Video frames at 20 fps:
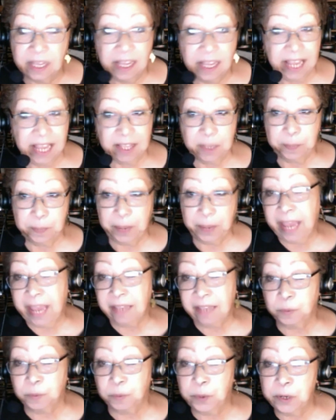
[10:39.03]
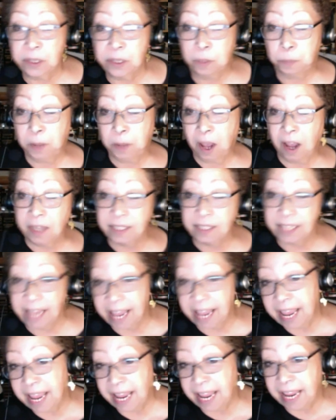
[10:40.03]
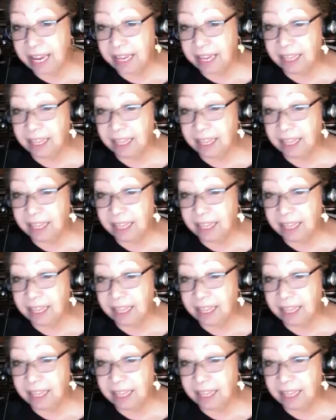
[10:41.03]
and the password is party